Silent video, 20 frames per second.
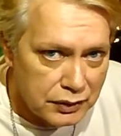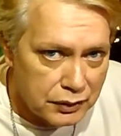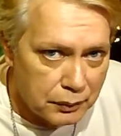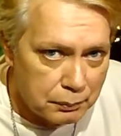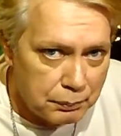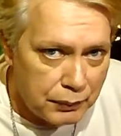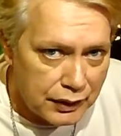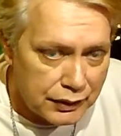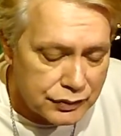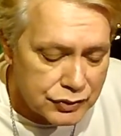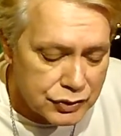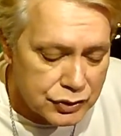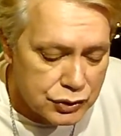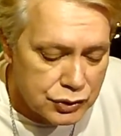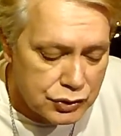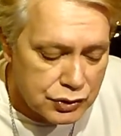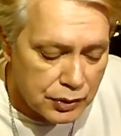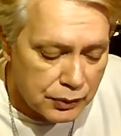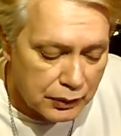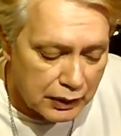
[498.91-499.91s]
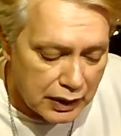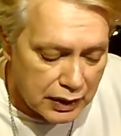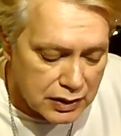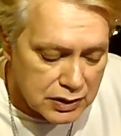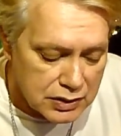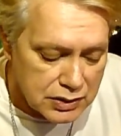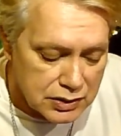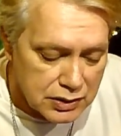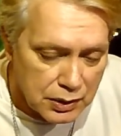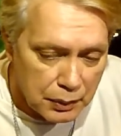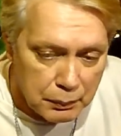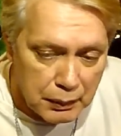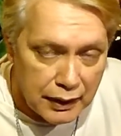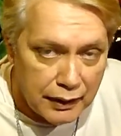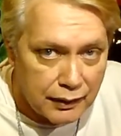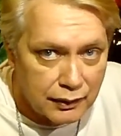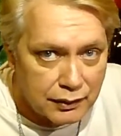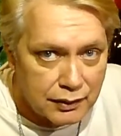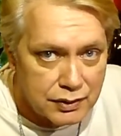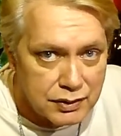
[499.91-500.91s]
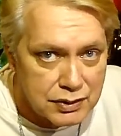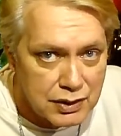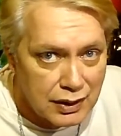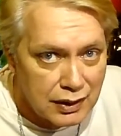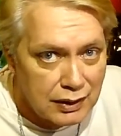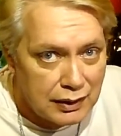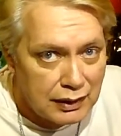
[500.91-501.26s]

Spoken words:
your best choice, because